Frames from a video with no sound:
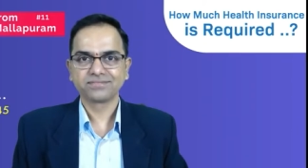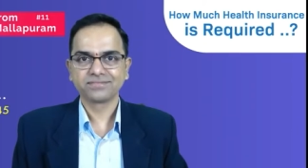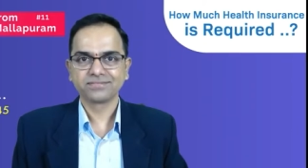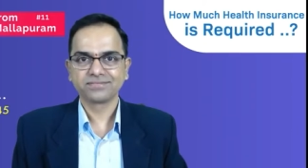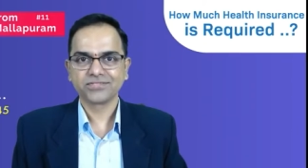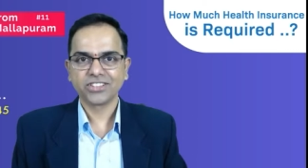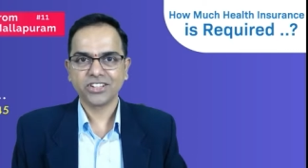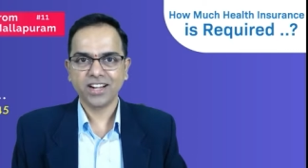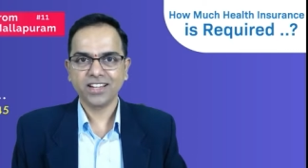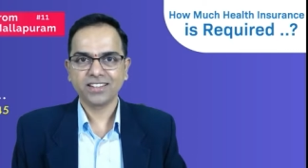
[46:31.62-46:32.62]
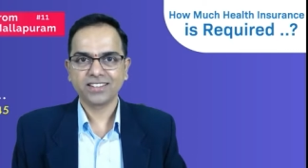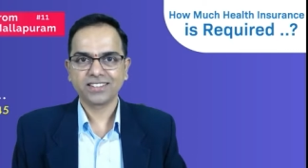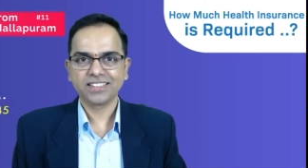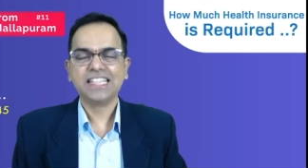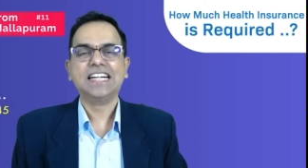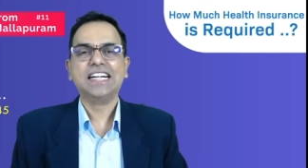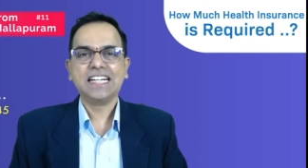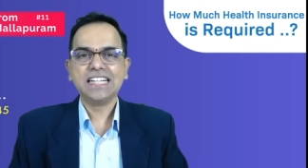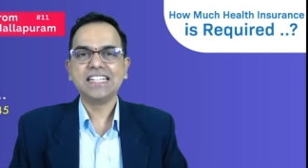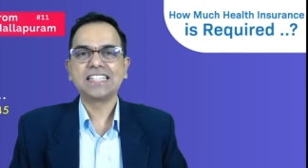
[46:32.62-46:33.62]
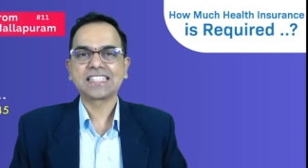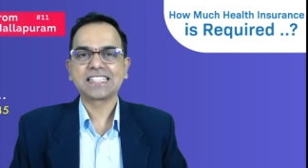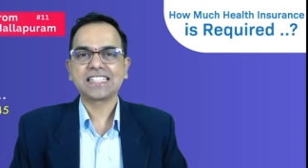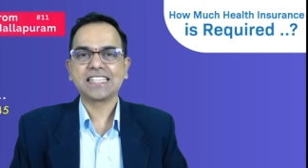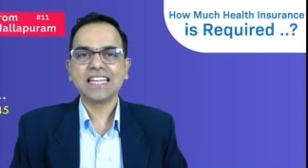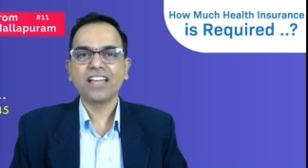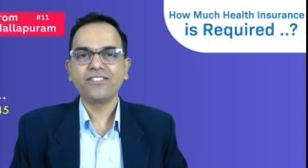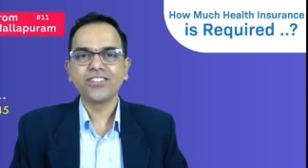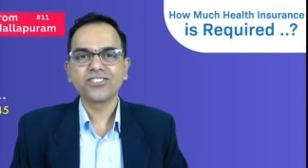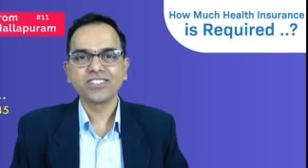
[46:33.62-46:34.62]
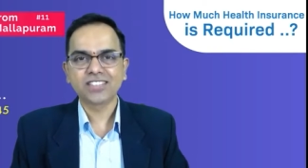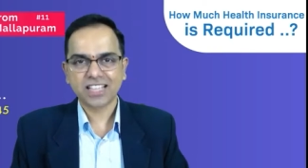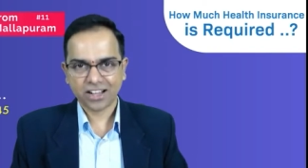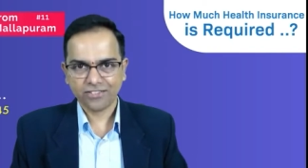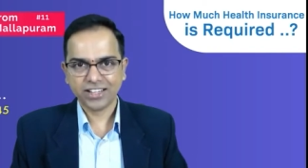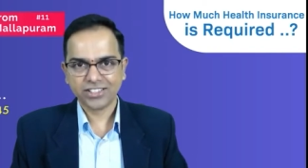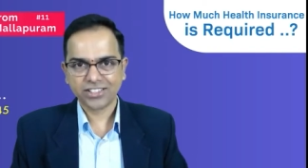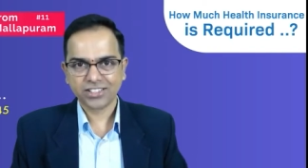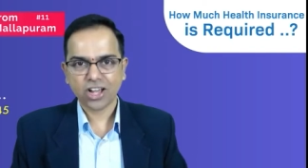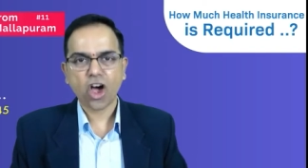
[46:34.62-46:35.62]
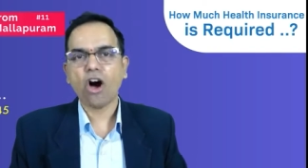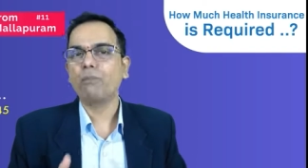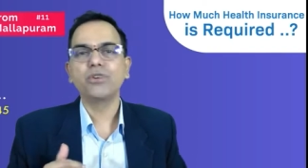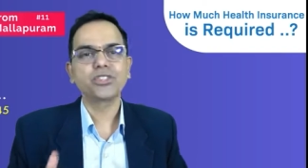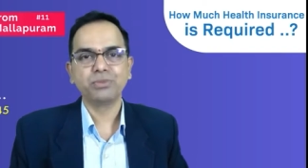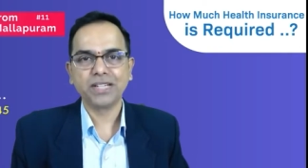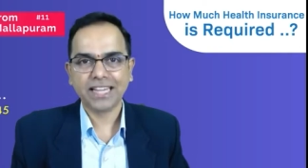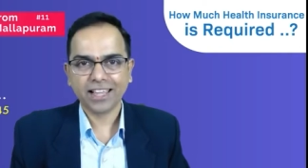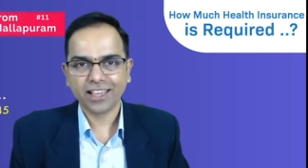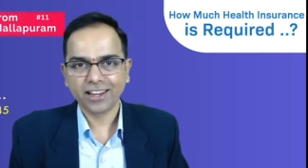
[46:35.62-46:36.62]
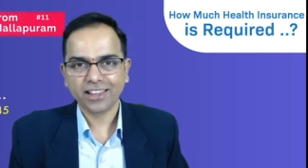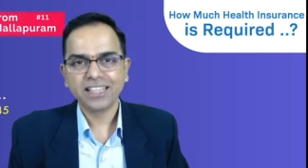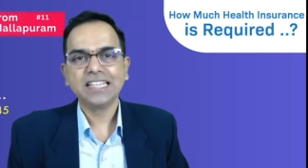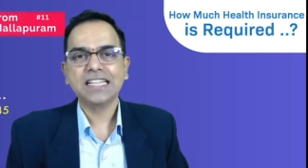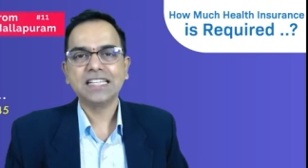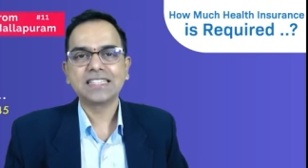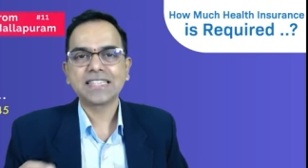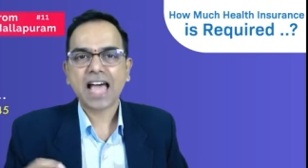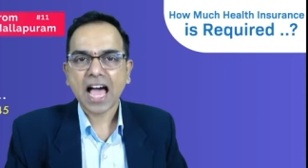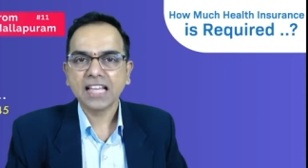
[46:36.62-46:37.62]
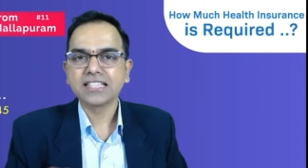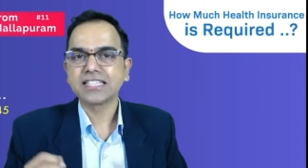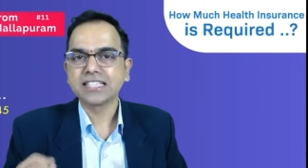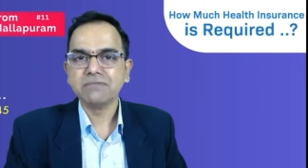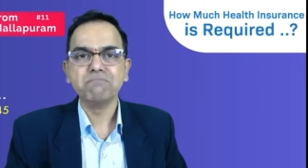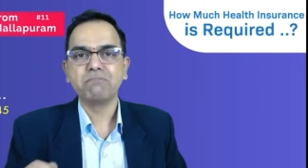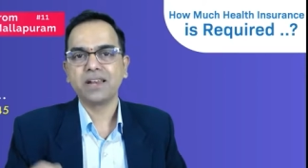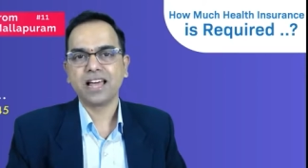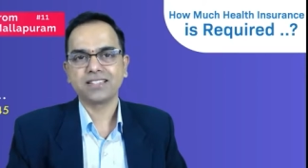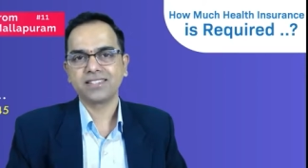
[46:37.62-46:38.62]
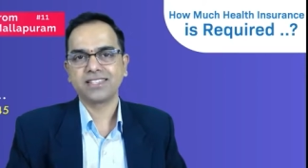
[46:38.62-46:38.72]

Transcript: Got it? It's life insurance coverage, how much to be taken, is as simple as this.